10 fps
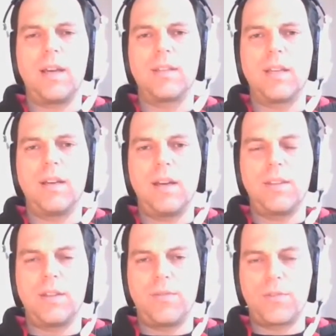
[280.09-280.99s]
and the,
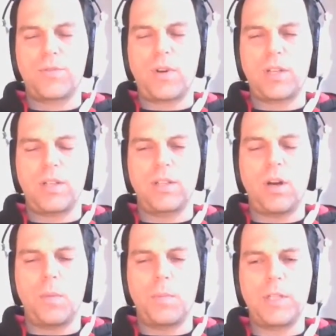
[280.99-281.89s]
and the infrastructure and
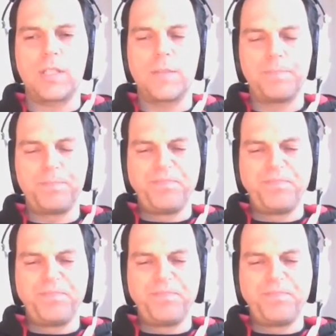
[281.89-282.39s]
the competence.